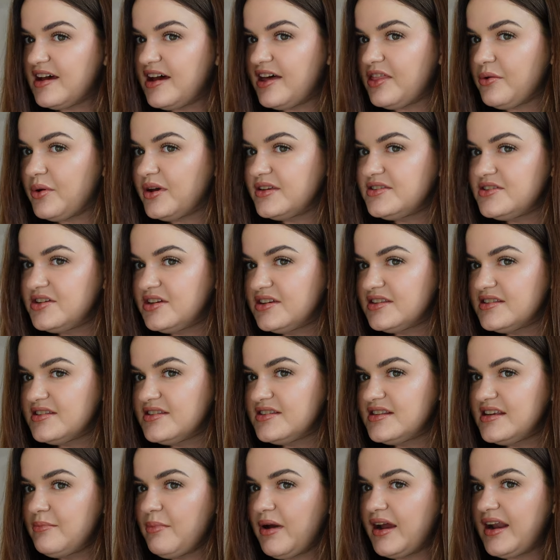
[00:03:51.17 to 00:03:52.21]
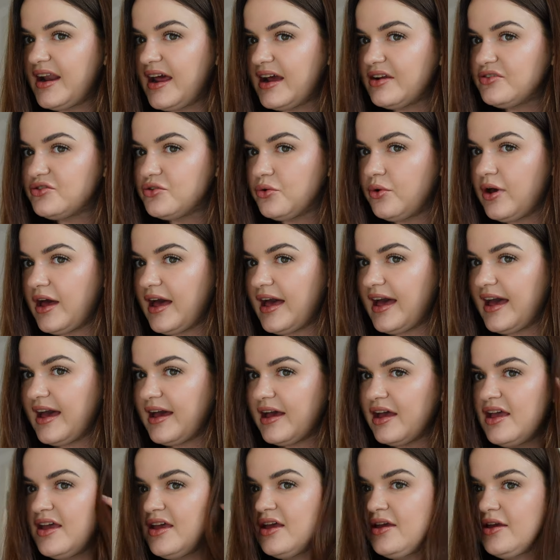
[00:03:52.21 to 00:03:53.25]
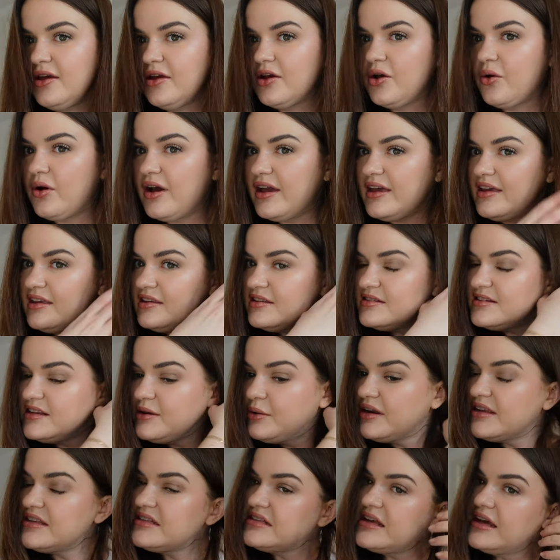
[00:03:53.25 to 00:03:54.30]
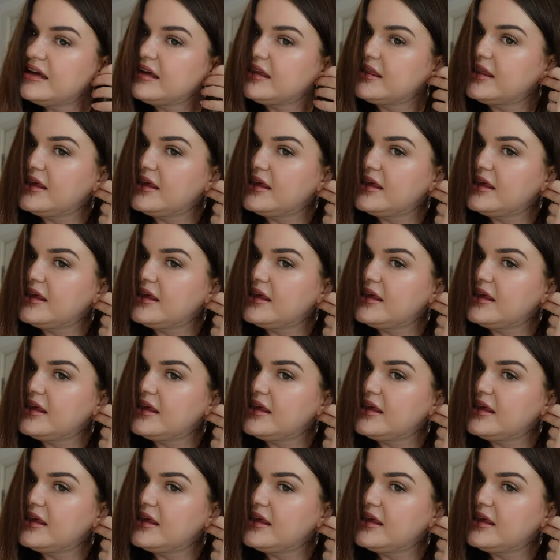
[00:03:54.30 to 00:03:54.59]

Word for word: Otherwise you can see my natural hair quite easily when it's like